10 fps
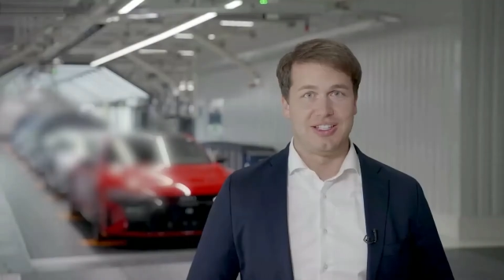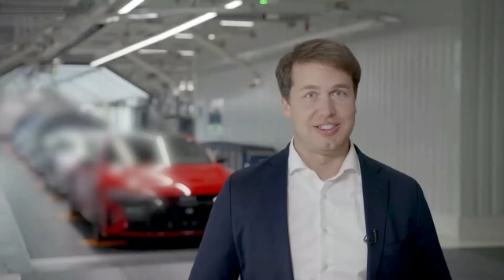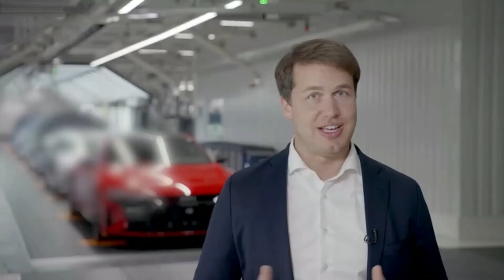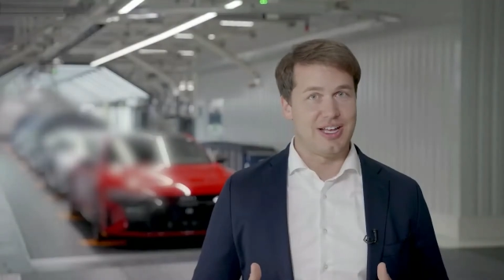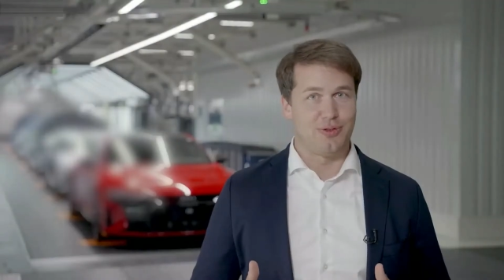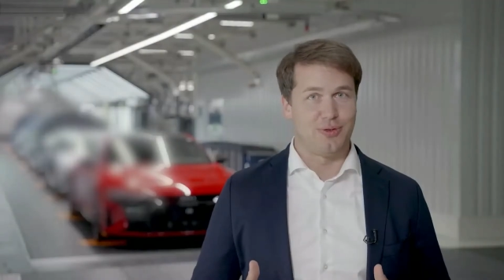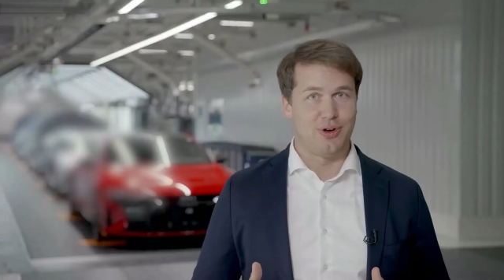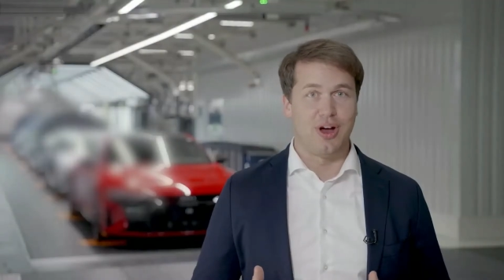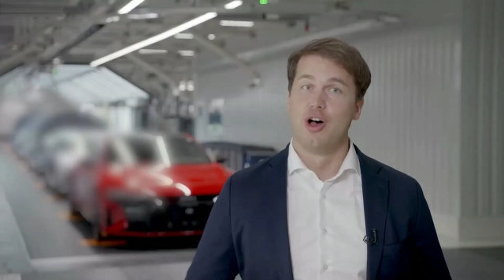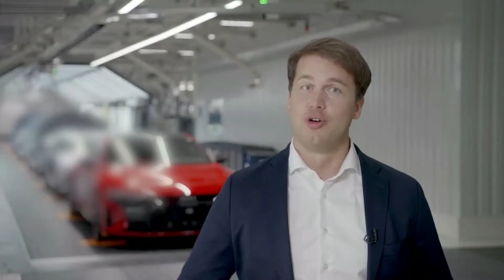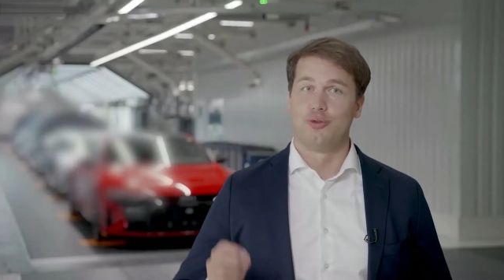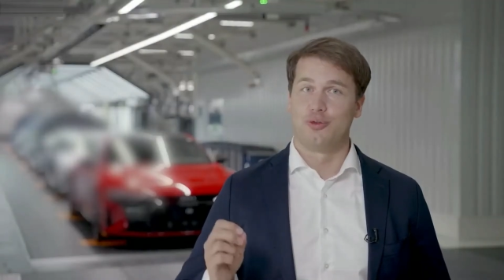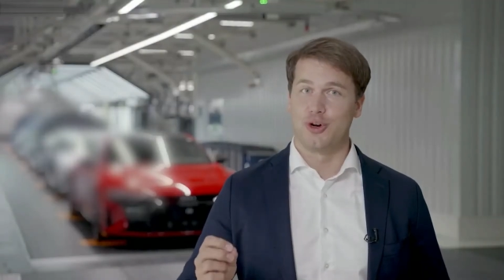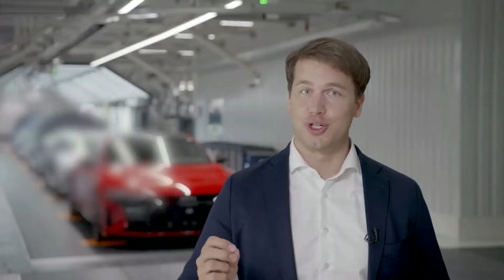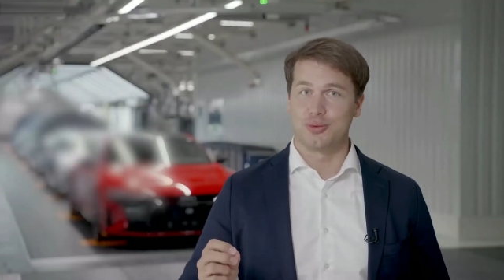It stands for
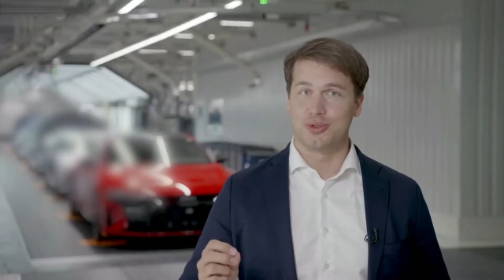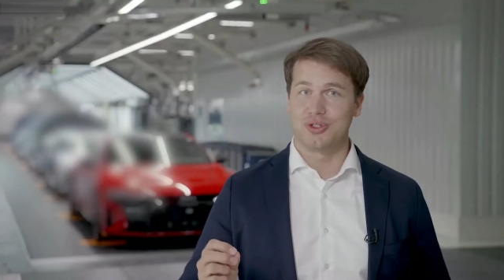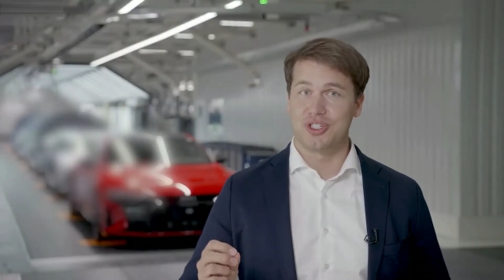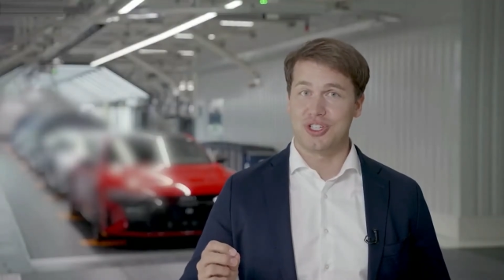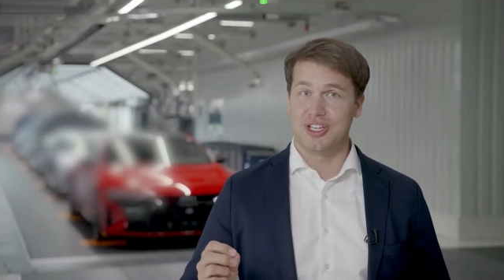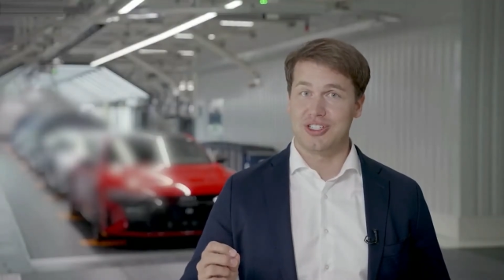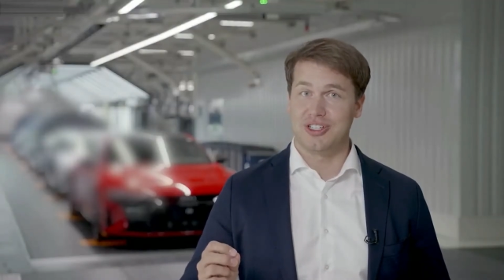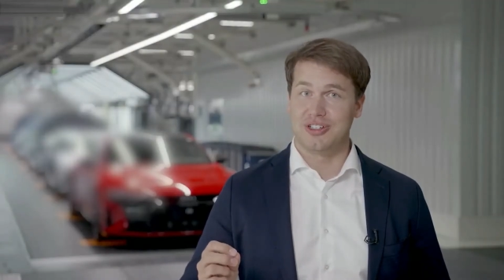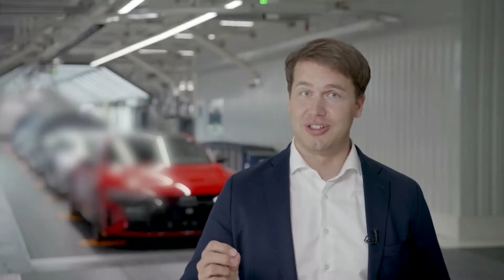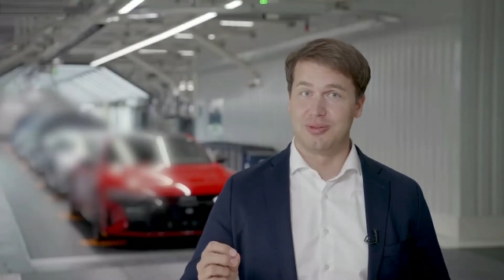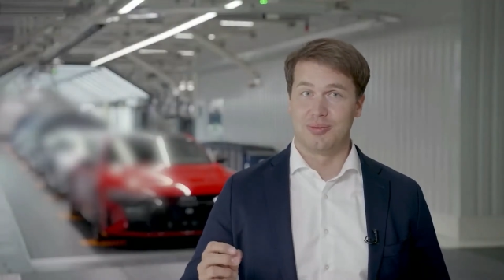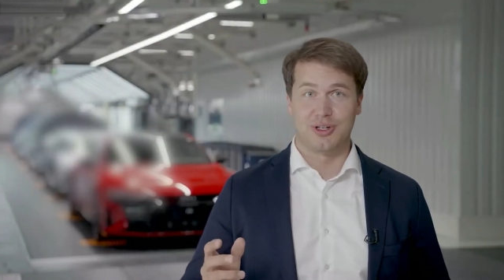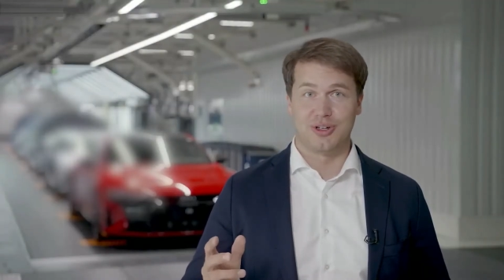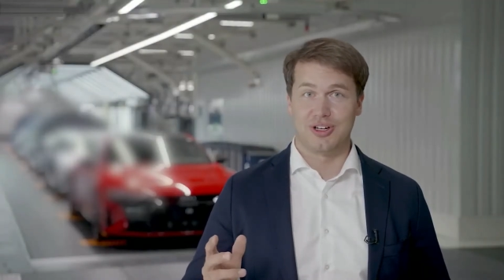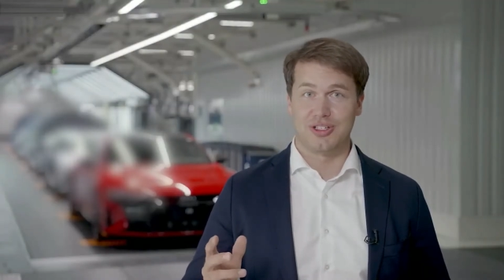Vorsprung durch Technik
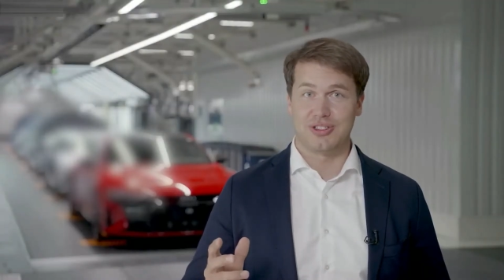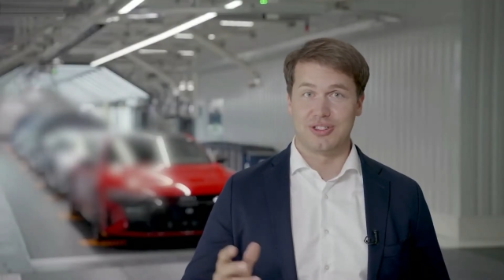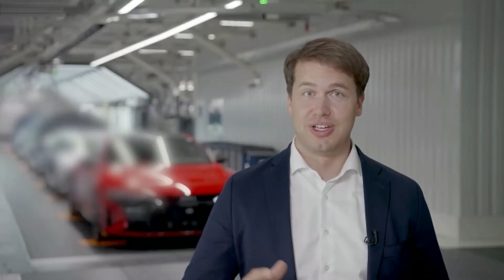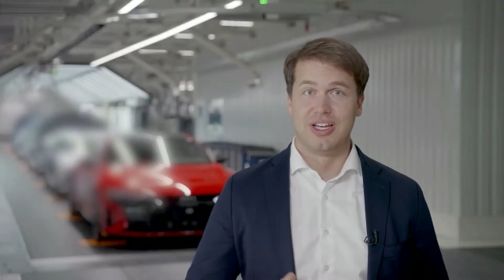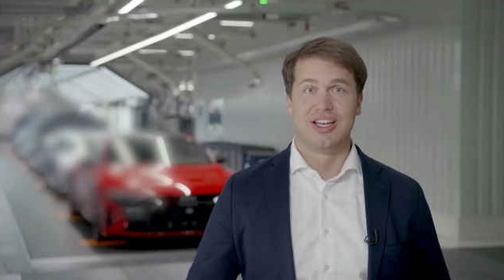because